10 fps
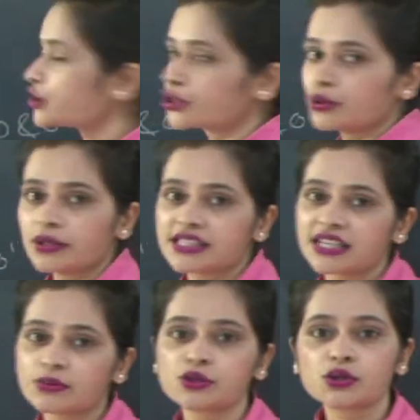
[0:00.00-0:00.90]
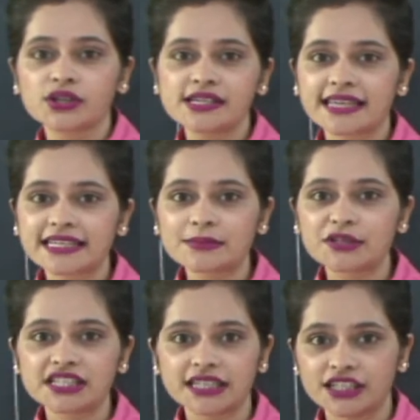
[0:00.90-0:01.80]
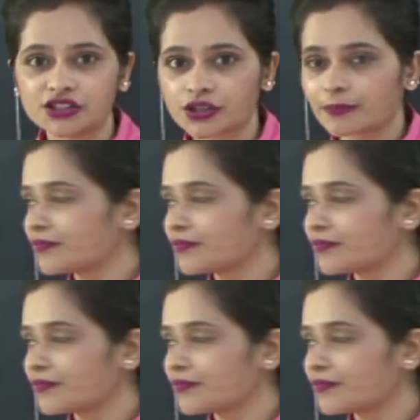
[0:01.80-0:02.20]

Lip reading: Q is equal to 3 centimeters each.